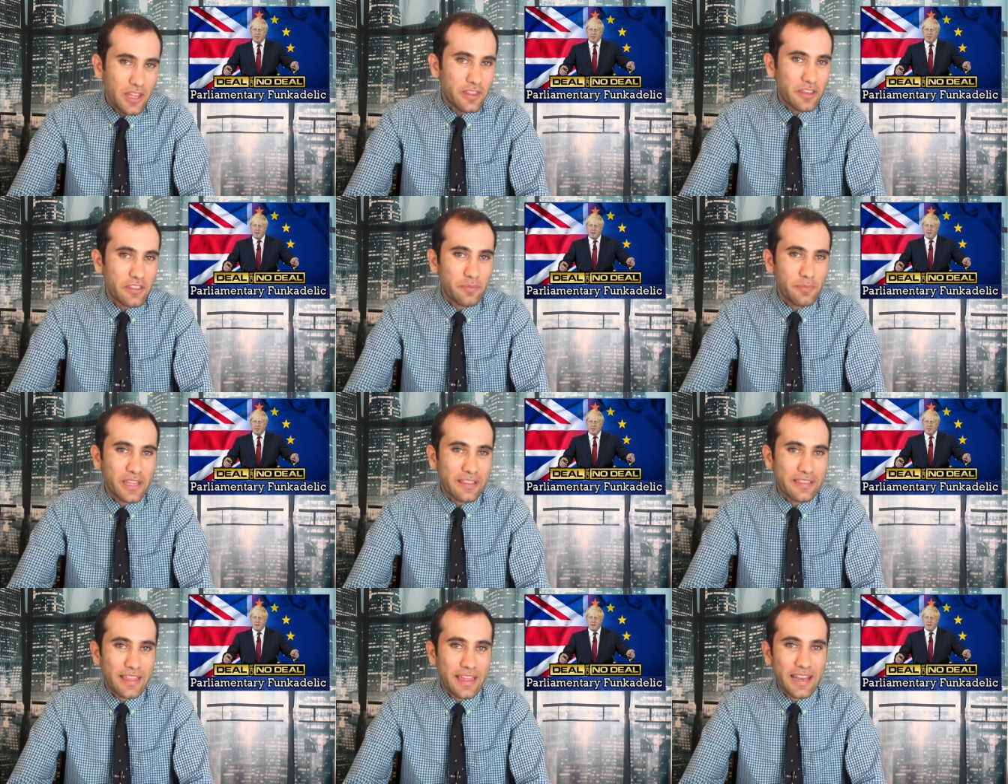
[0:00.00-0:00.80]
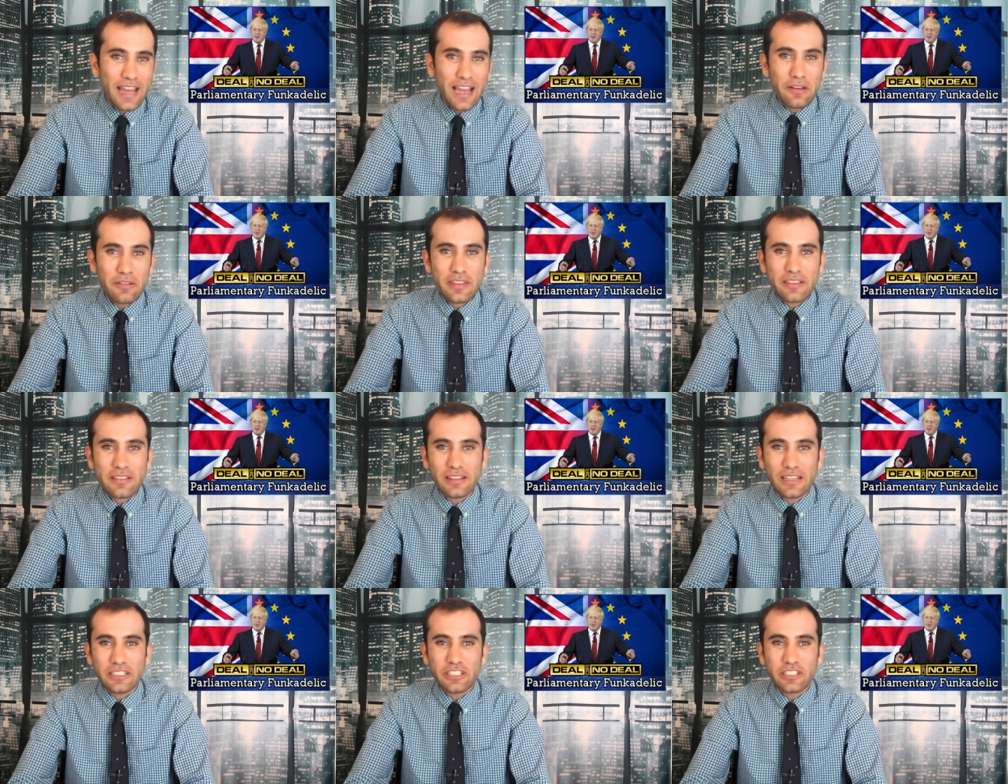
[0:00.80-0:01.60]
This means that now this
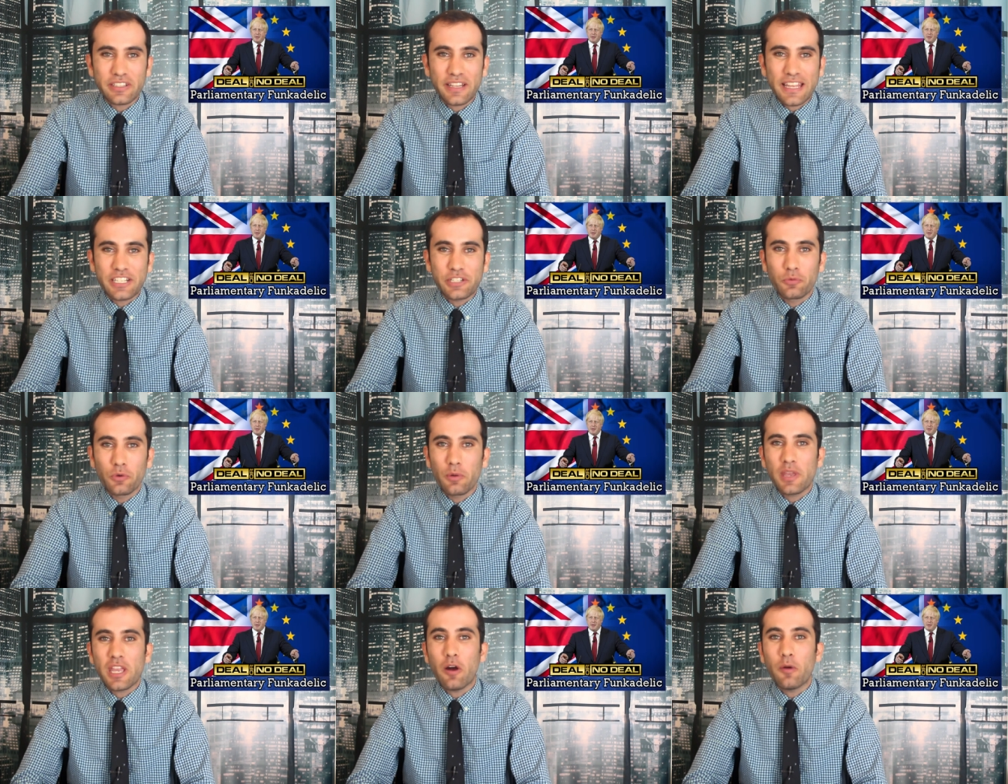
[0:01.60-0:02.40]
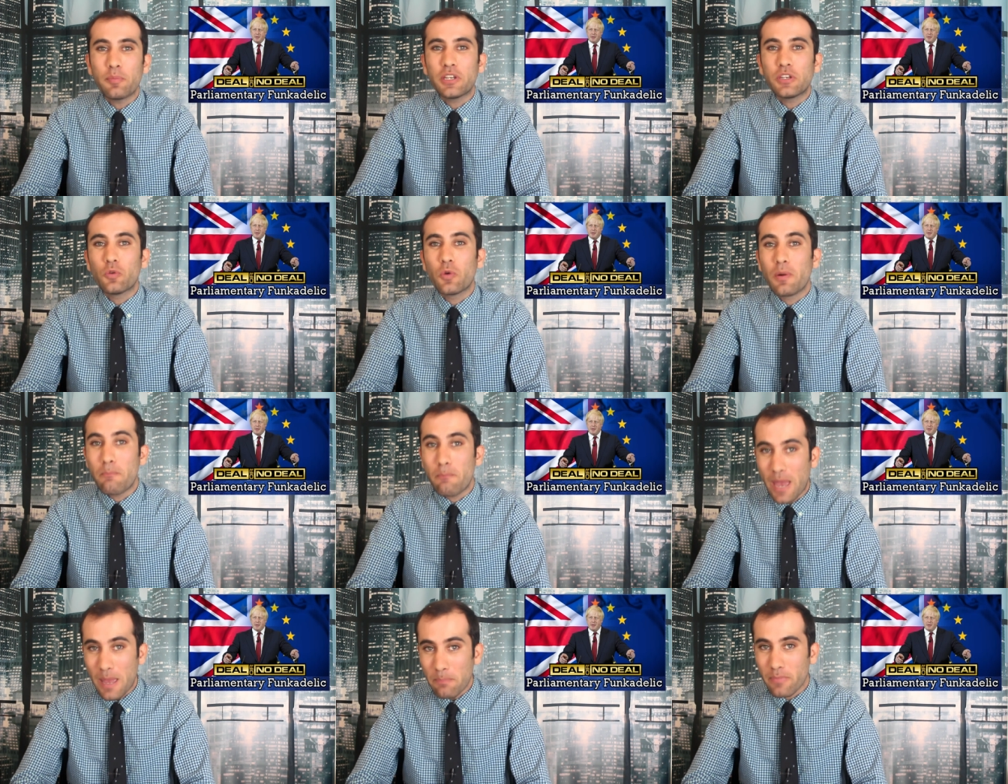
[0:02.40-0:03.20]
legislation will be open to
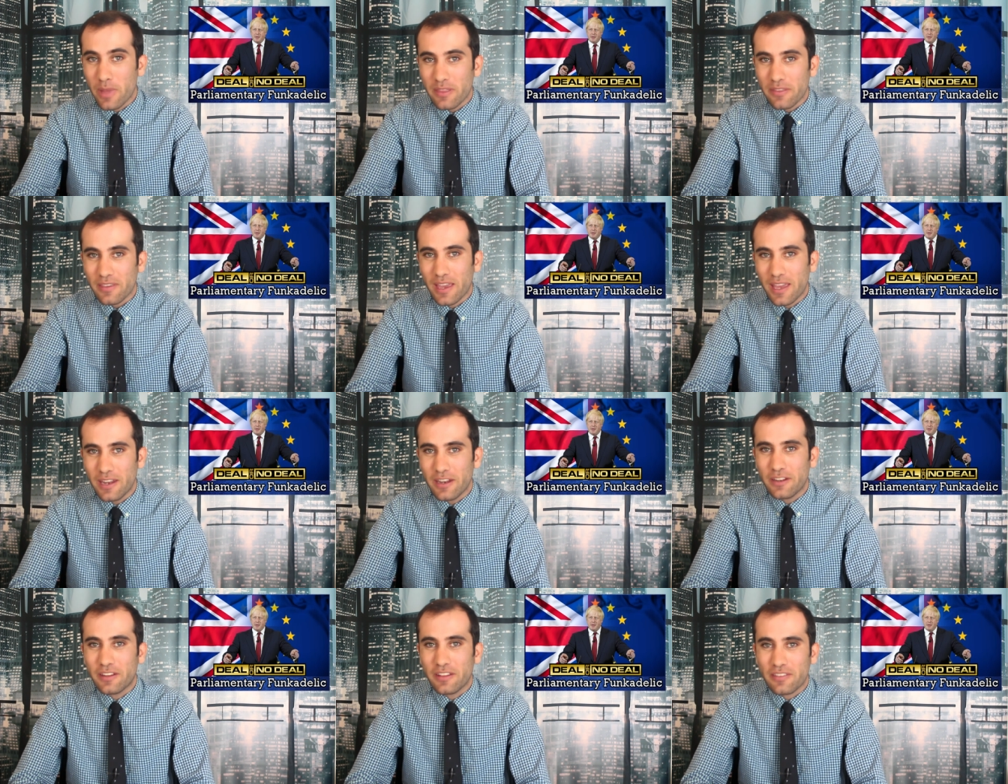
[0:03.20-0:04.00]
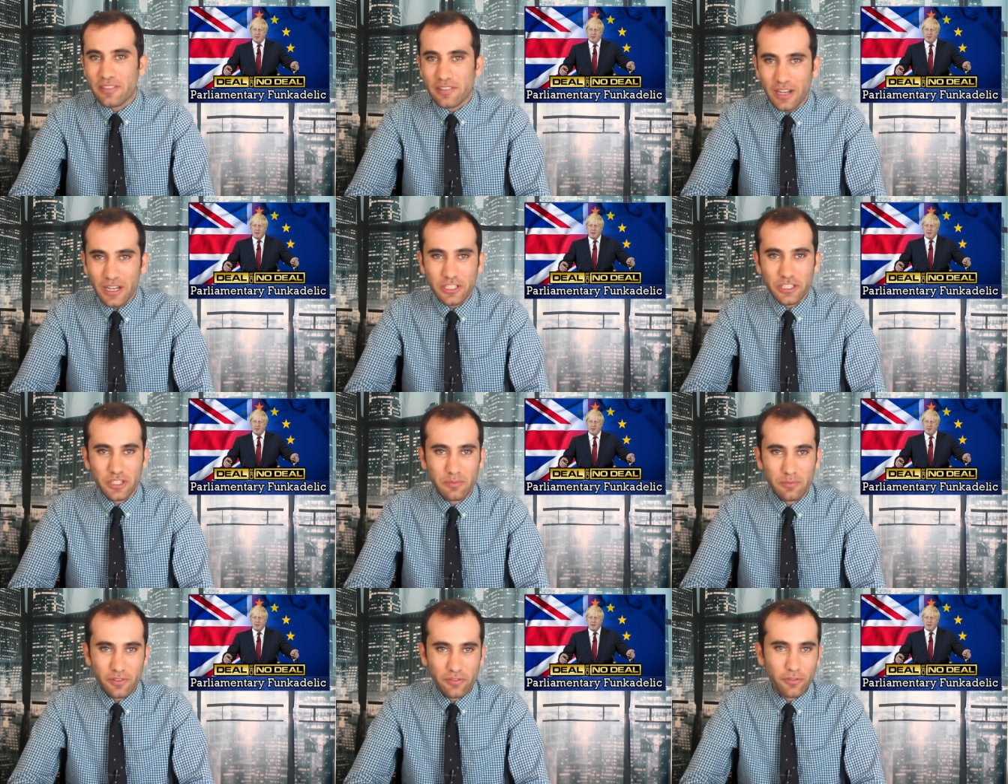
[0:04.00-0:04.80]
amendments and a
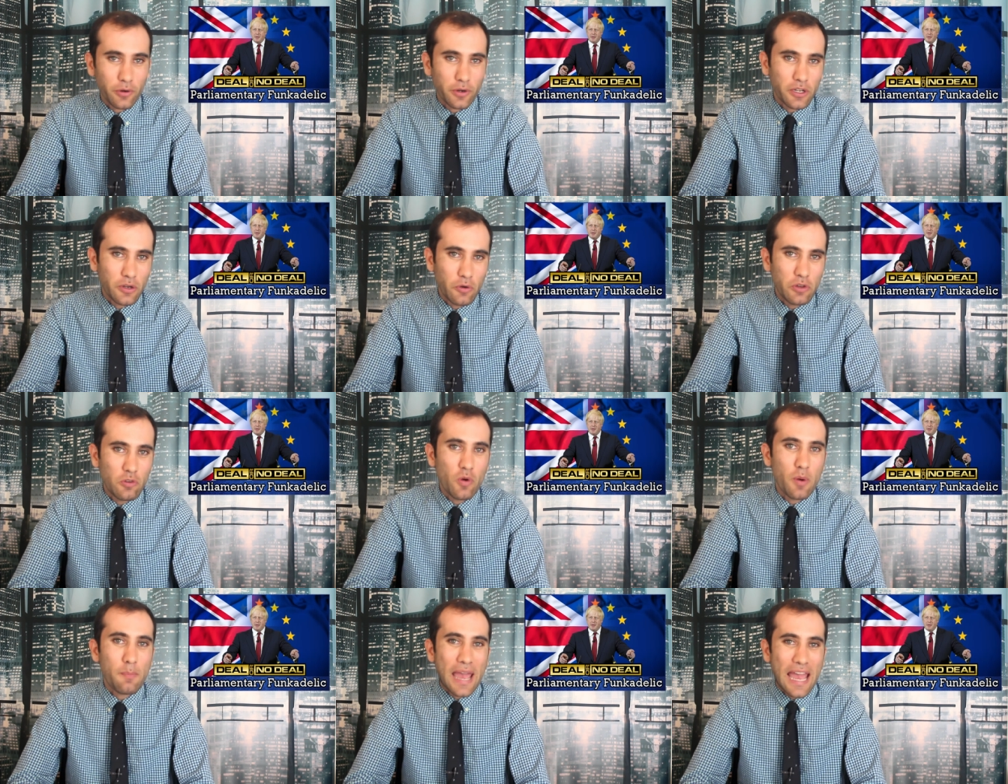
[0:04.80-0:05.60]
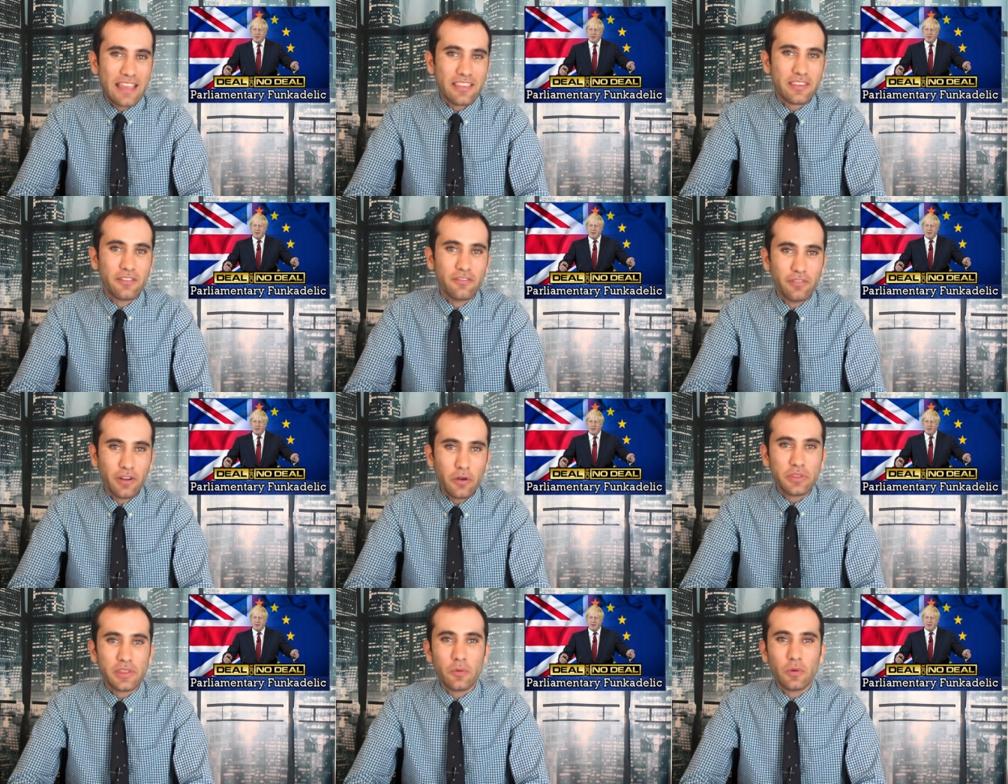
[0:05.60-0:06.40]
discussion before going to a passing
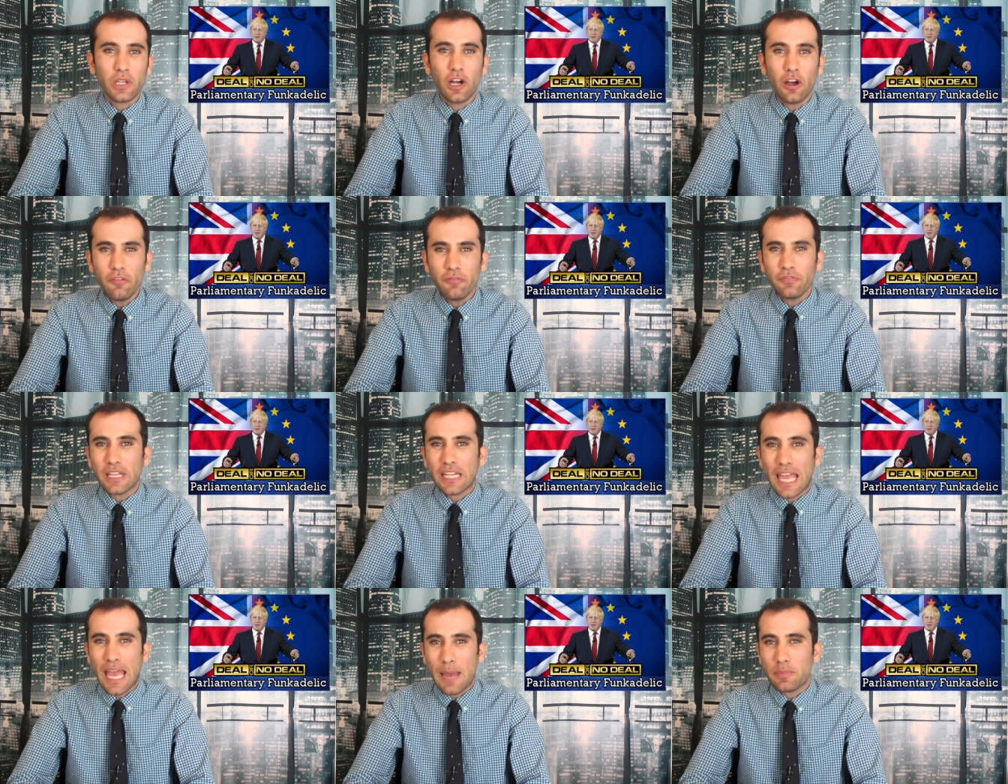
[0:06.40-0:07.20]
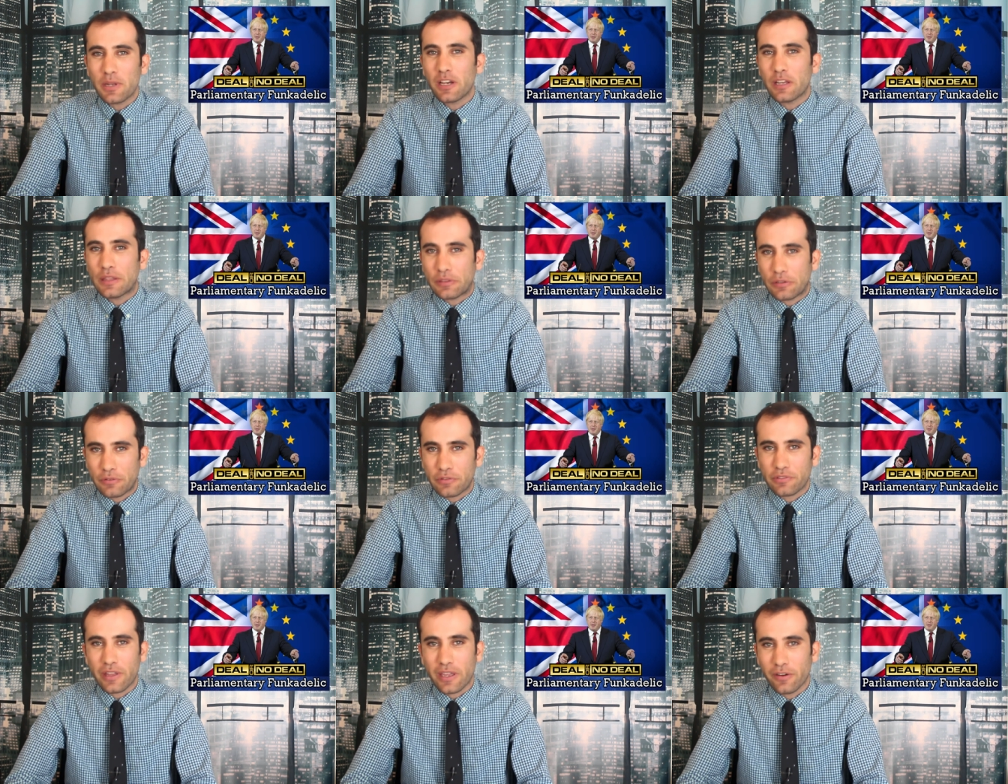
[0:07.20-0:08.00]
vote that will hopefully happen on
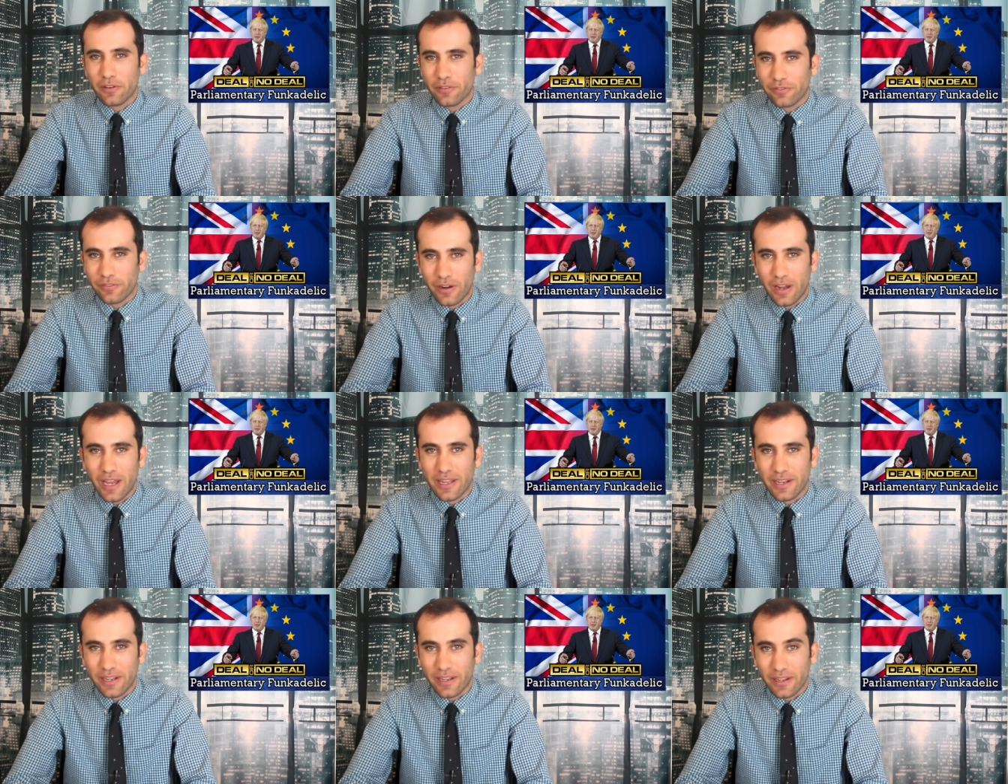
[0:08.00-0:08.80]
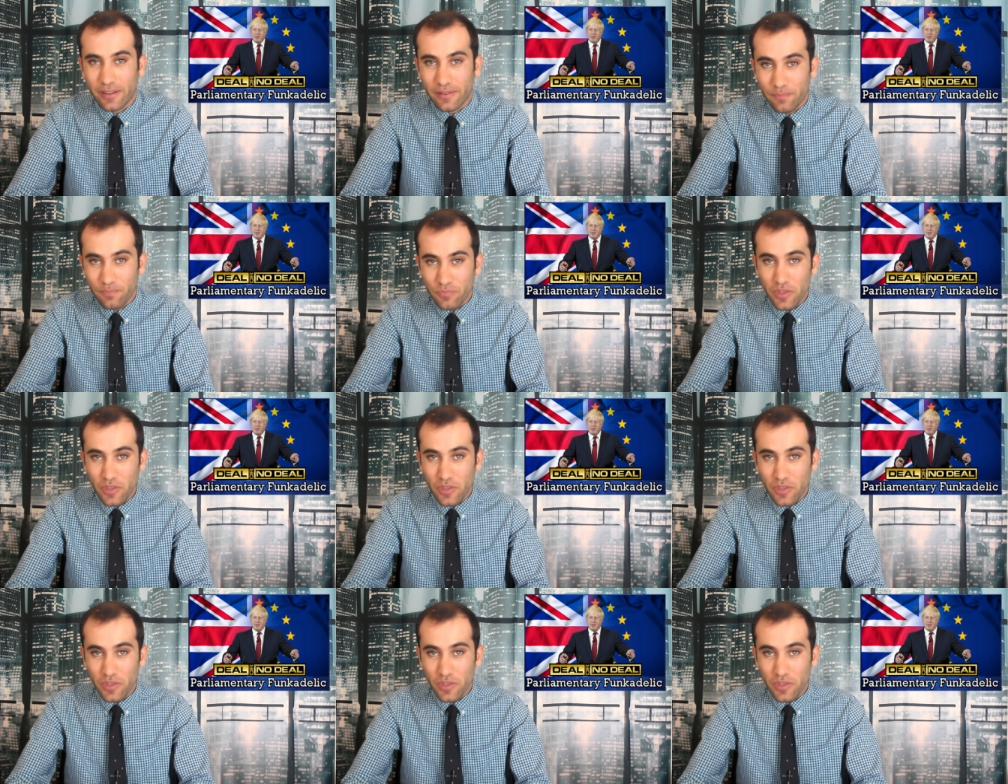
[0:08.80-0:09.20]
Thursday or Friday.